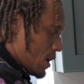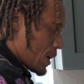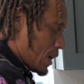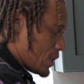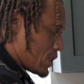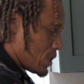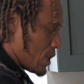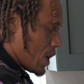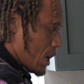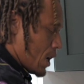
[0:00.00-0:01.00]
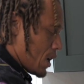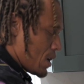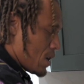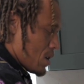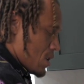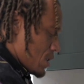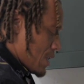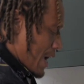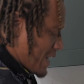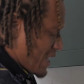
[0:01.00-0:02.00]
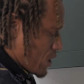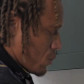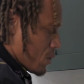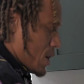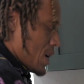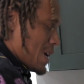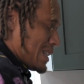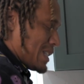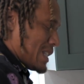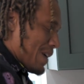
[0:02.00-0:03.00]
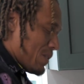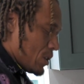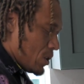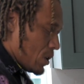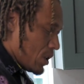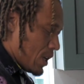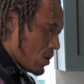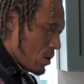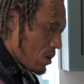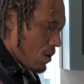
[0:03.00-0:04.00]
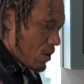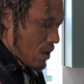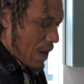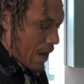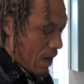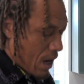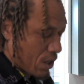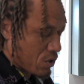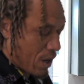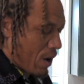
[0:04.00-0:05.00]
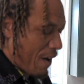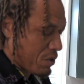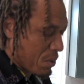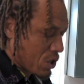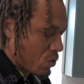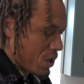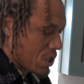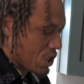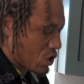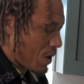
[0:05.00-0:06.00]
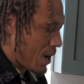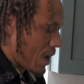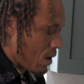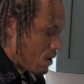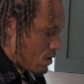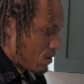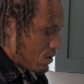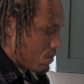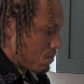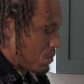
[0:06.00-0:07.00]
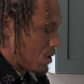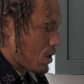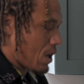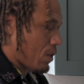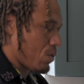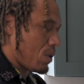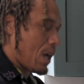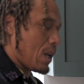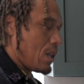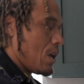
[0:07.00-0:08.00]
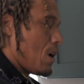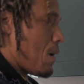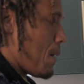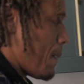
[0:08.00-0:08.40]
Again, this is 93.7, a little leaner, so I don't have as much grease to strain out, but throw that in there,